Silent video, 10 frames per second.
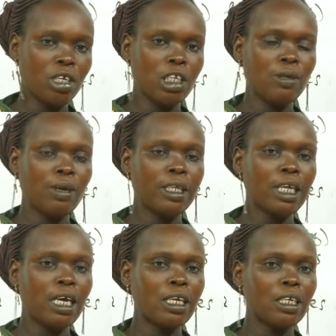it will
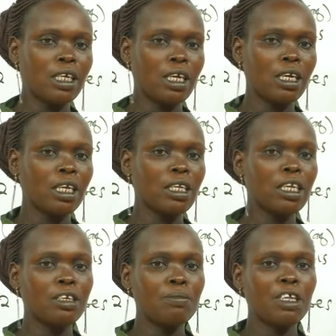turn the red
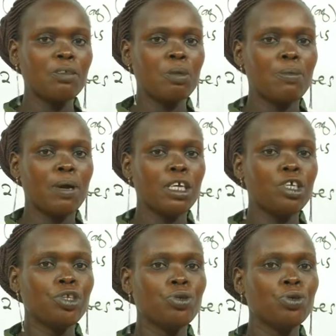litmus paper
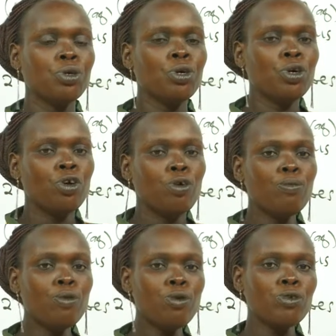into blue.